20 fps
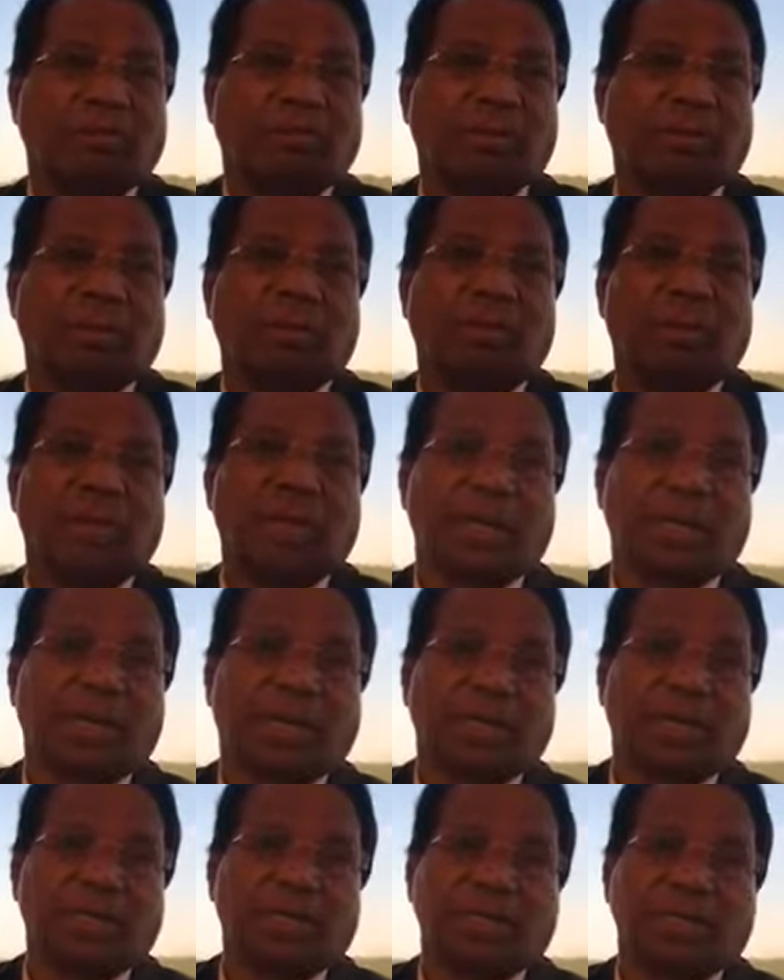Probably it
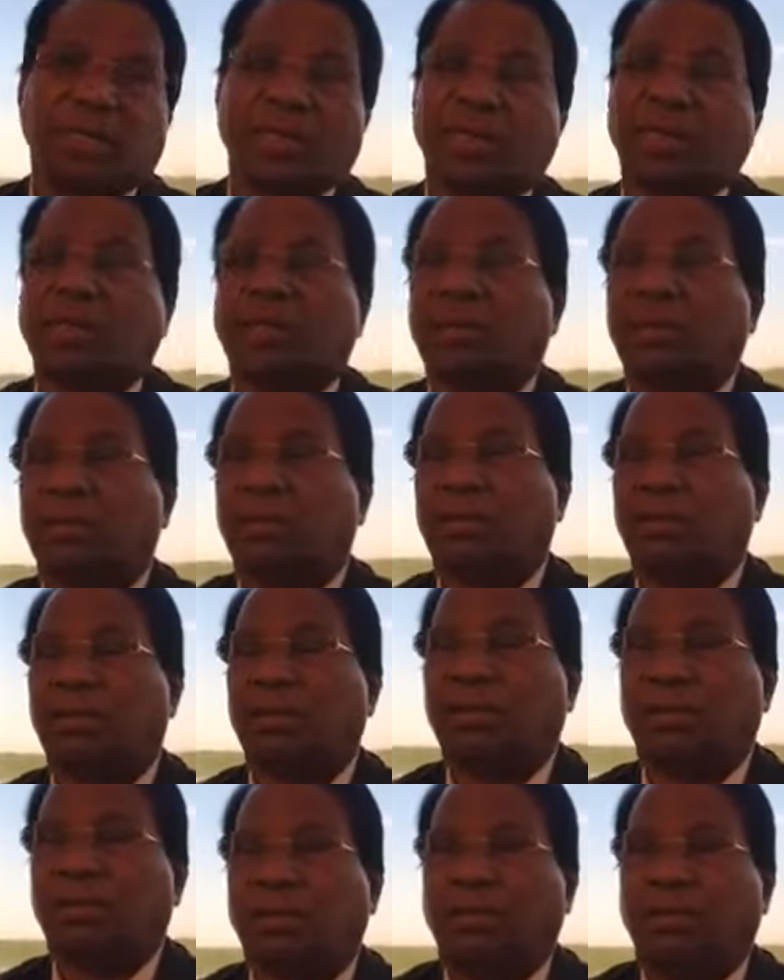has the
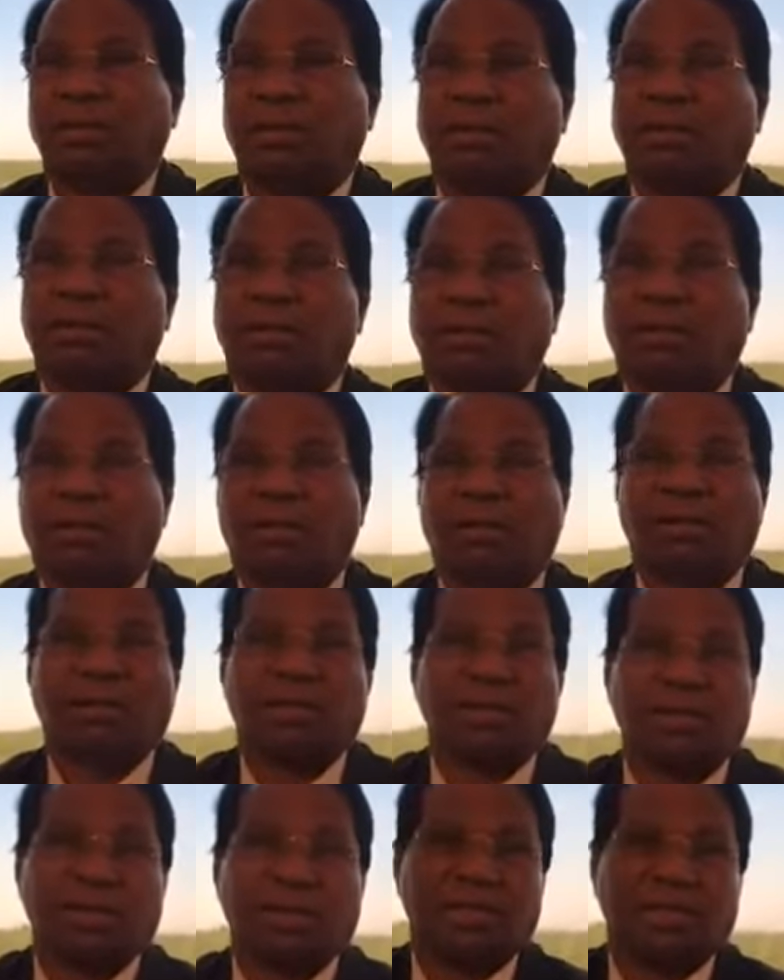
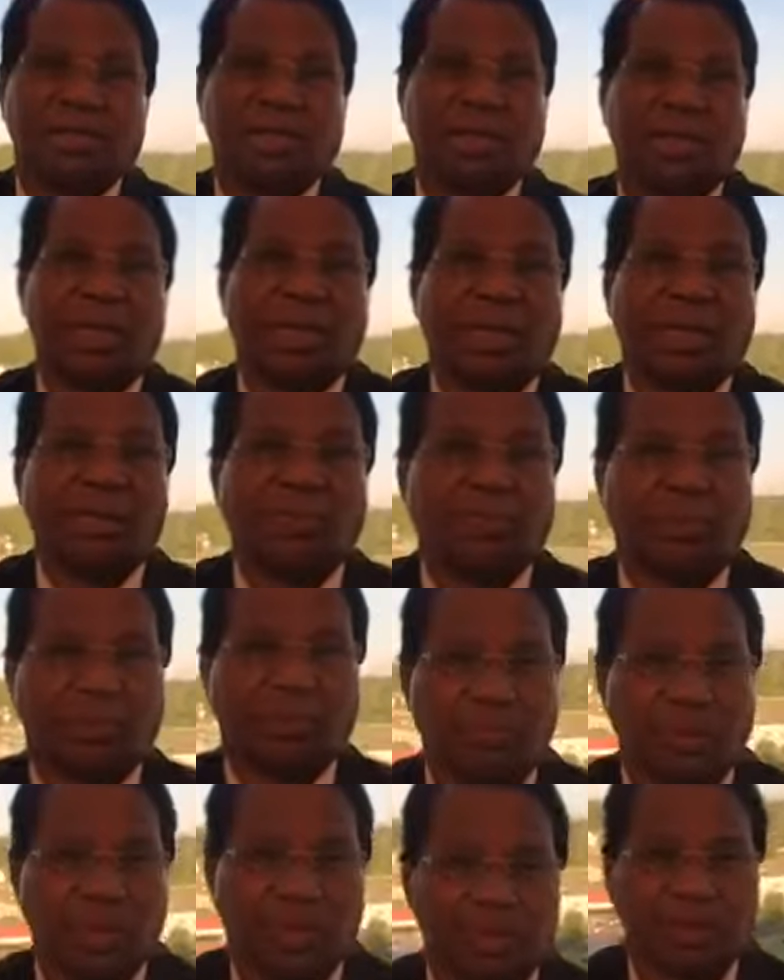largest young
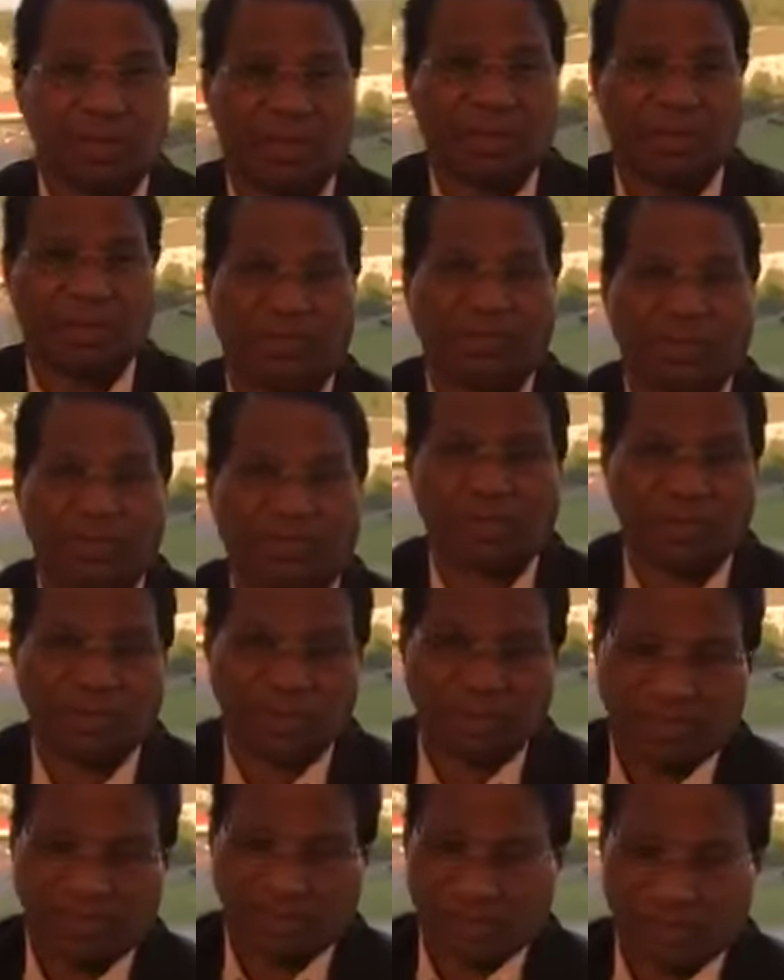population of the
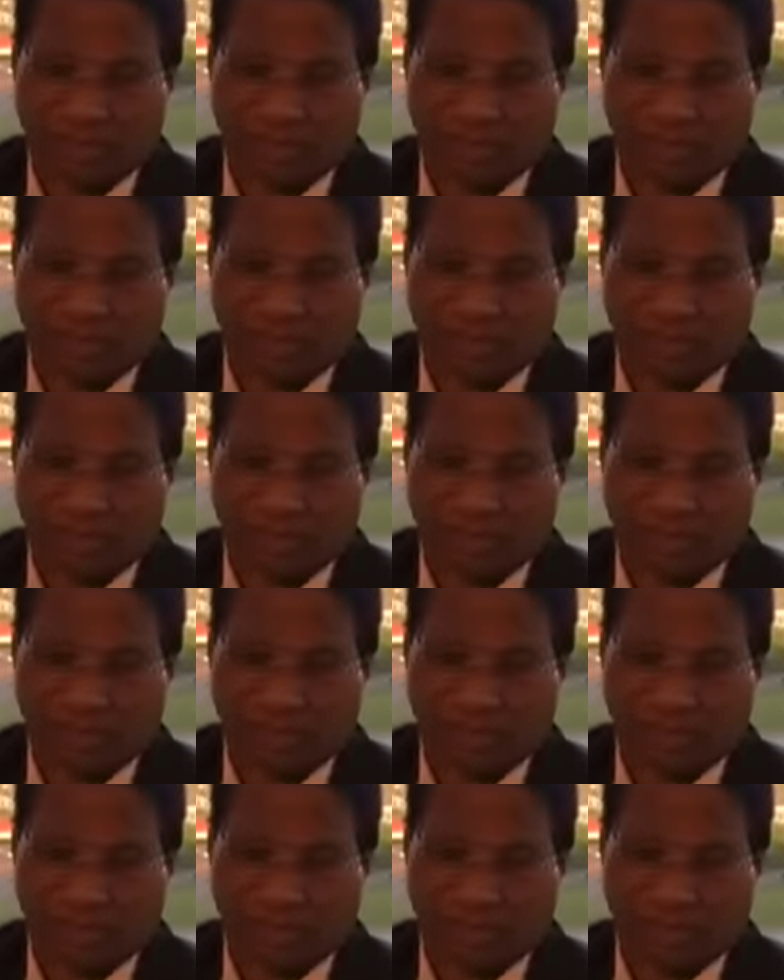world.